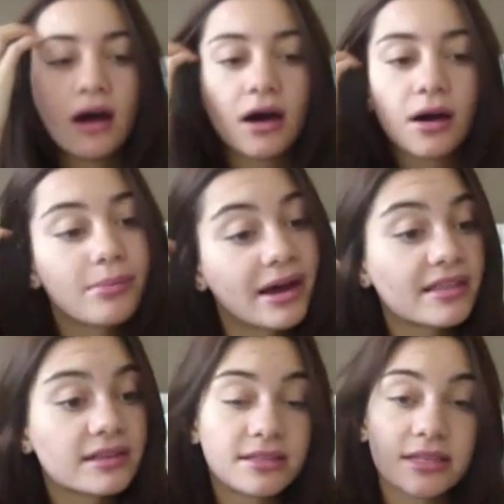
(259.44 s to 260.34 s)
by
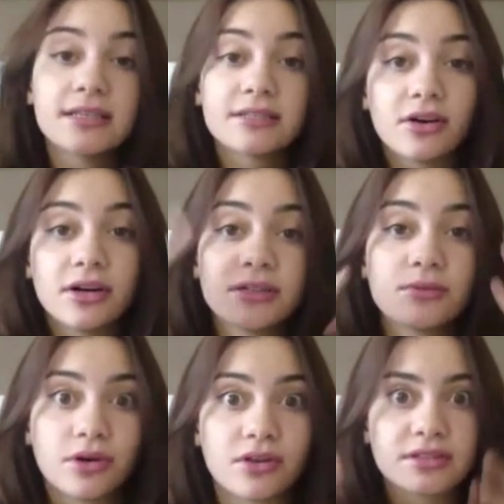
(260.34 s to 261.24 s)
the
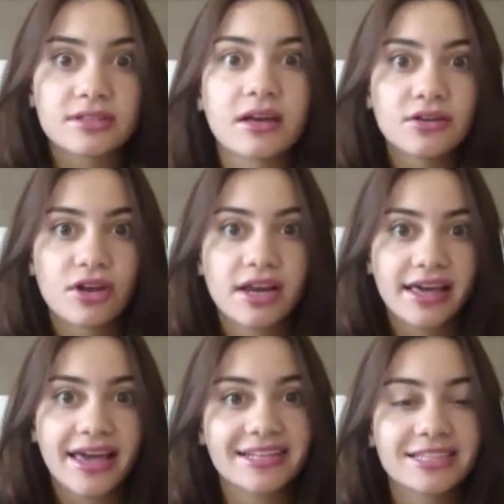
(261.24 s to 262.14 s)
seaside where the sun
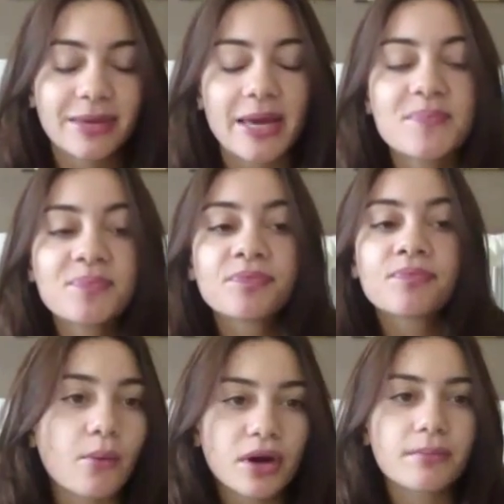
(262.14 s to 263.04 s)
really hits me.
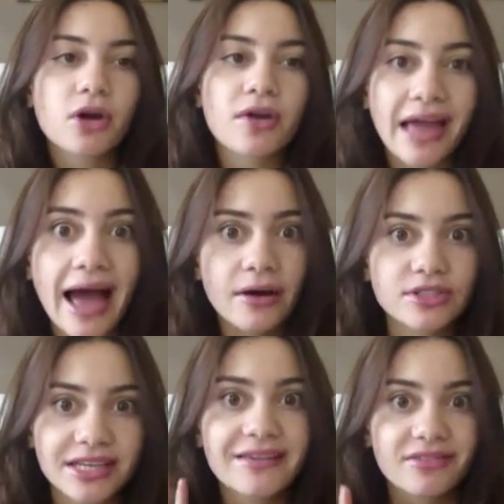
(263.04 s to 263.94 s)
When I'm going
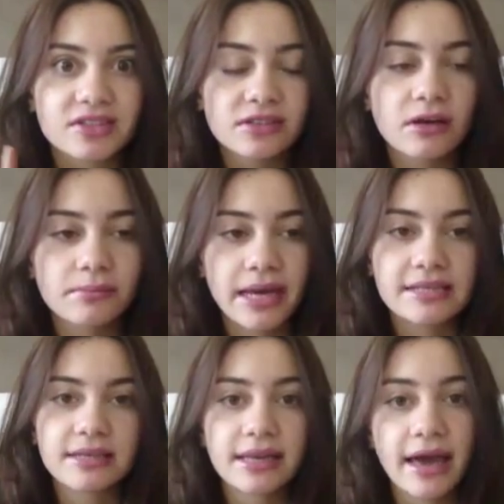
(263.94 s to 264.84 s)
out in the sun,
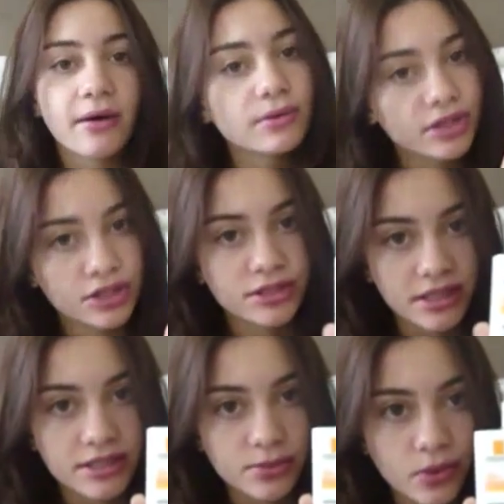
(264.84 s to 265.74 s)
basically, I will use
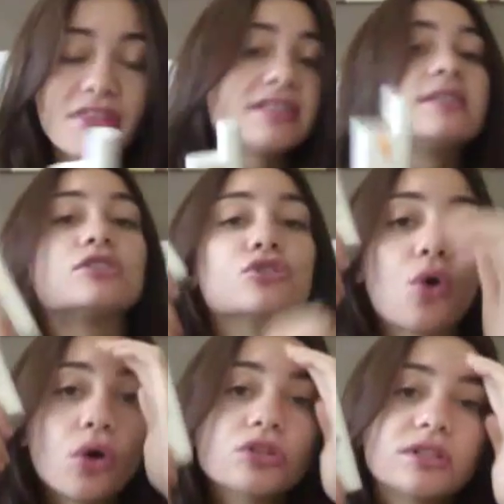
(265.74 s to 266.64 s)
this one. This is
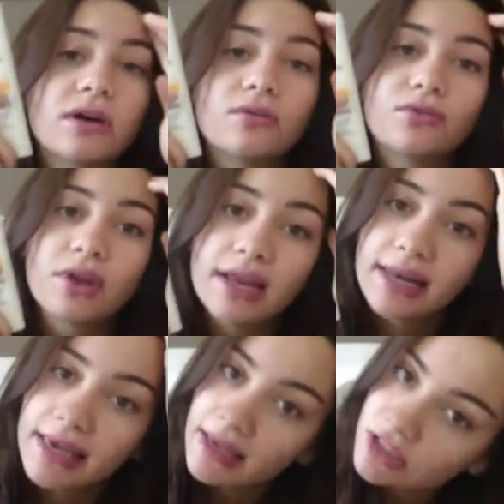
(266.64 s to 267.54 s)
not a
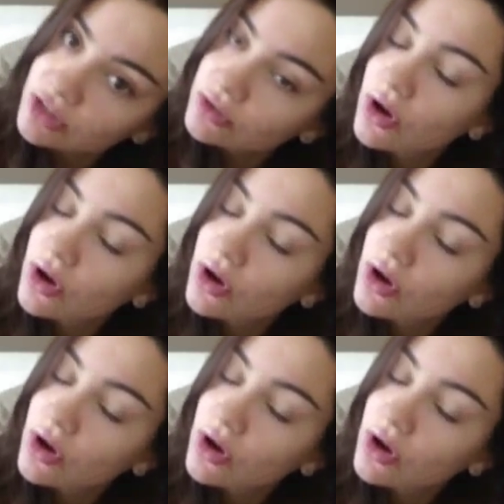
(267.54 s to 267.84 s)
really